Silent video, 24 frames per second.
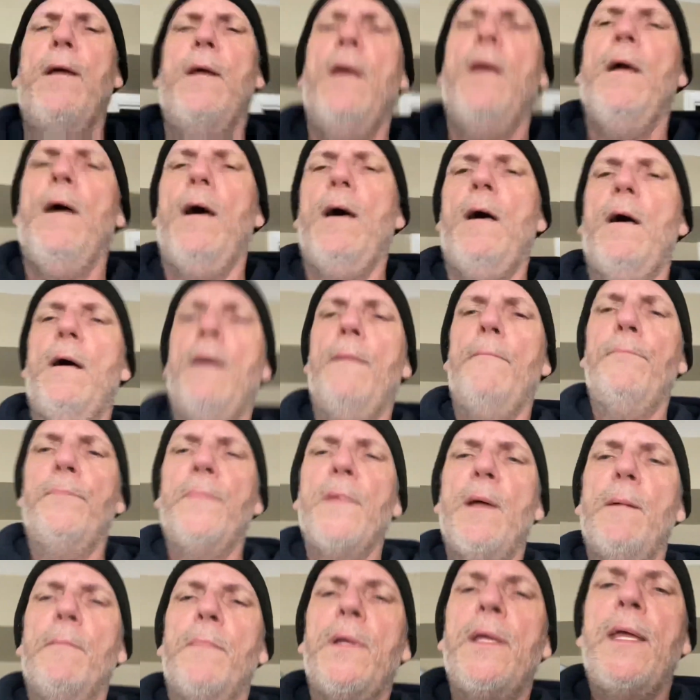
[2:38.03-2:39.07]
Um,
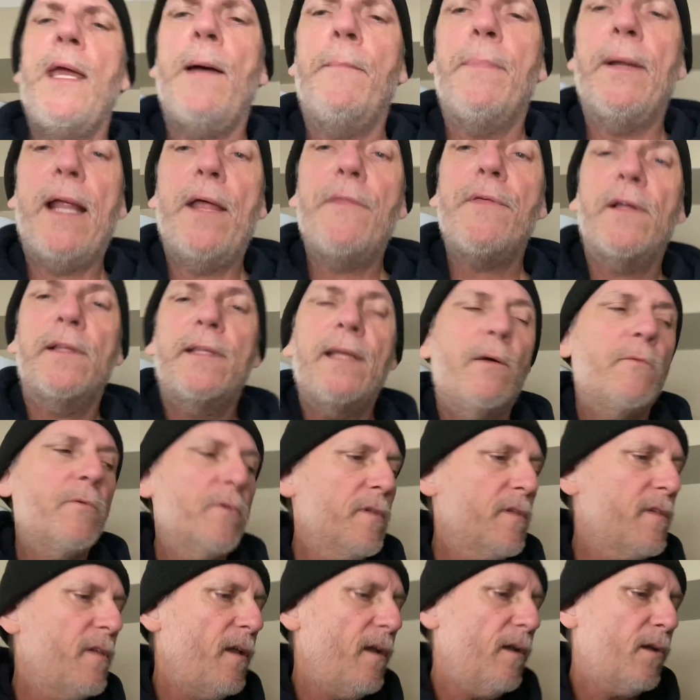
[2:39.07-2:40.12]
but yeah, but I thought that
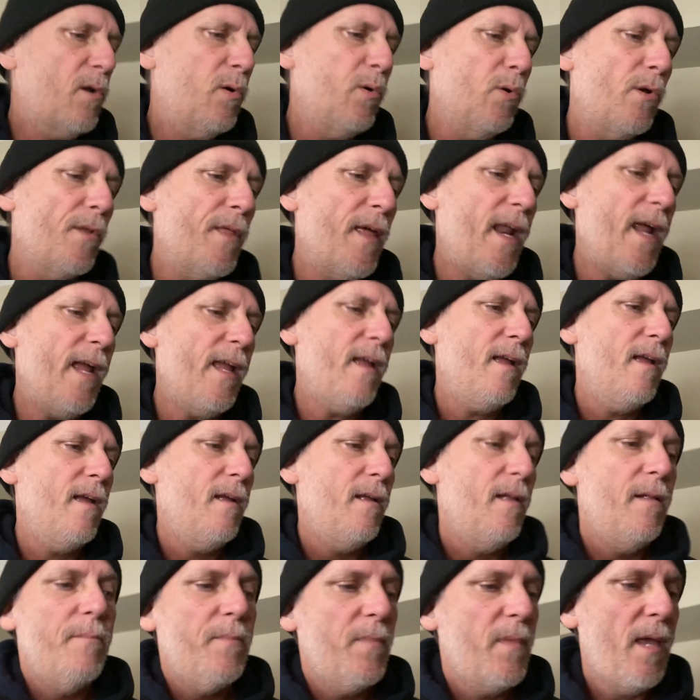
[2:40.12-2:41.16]
was uh, cool that I,
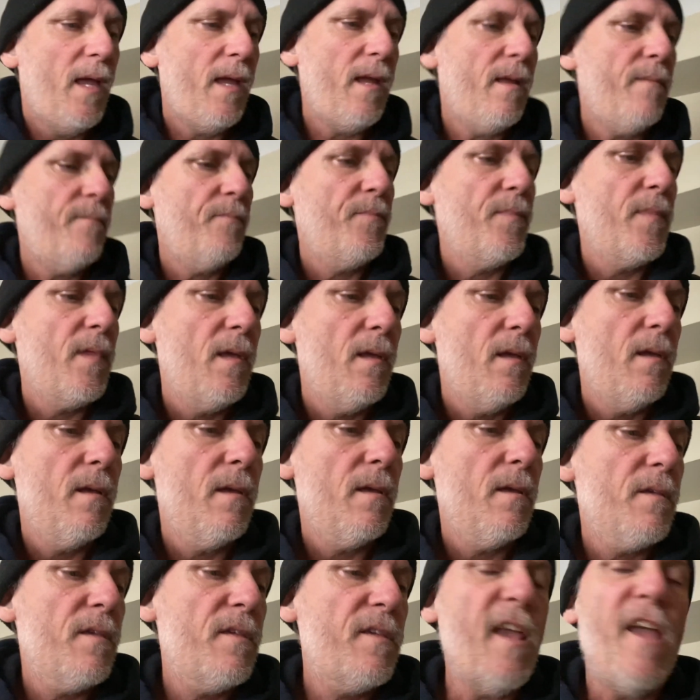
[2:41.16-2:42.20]
hey,
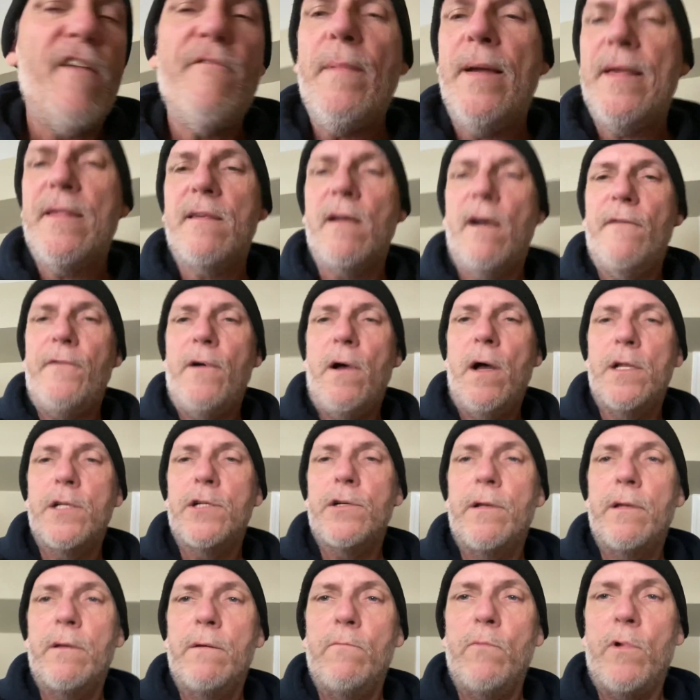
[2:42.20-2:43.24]
save myself a
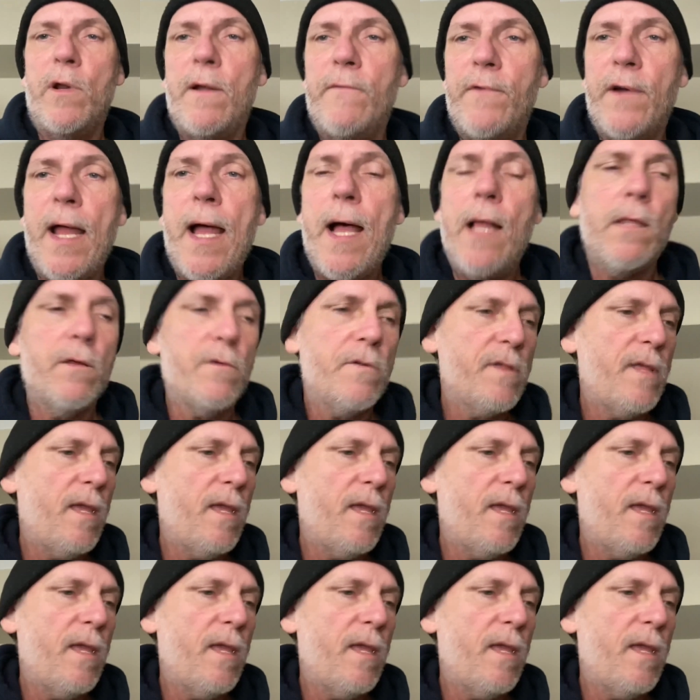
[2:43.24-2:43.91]
hundred and whatever dollars.